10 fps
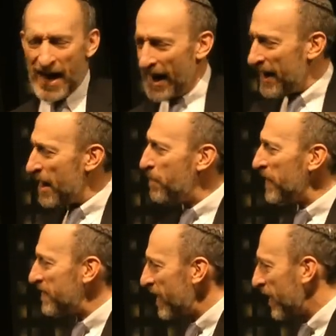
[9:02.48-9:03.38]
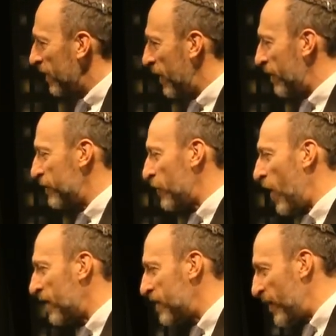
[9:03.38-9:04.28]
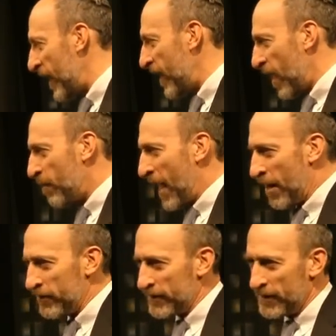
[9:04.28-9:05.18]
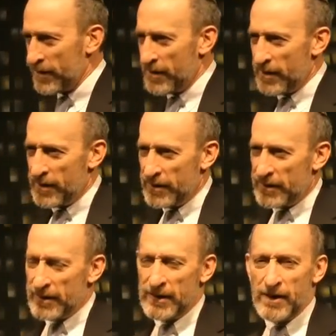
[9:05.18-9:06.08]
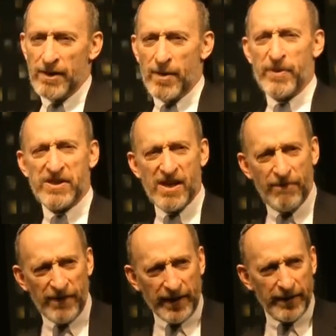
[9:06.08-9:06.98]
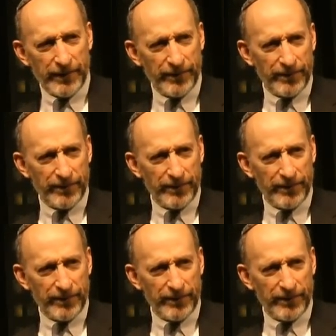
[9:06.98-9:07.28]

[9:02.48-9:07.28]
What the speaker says: And in particular, talk to me about the Pacific.